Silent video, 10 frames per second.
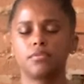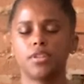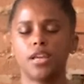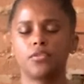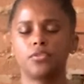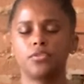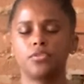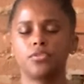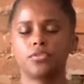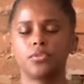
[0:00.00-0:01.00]
down to
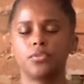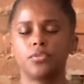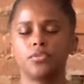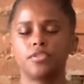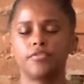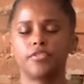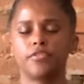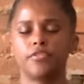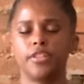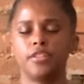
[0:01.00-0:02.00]
the soles of your
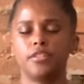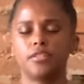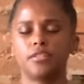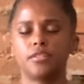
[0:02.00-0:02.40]
feet,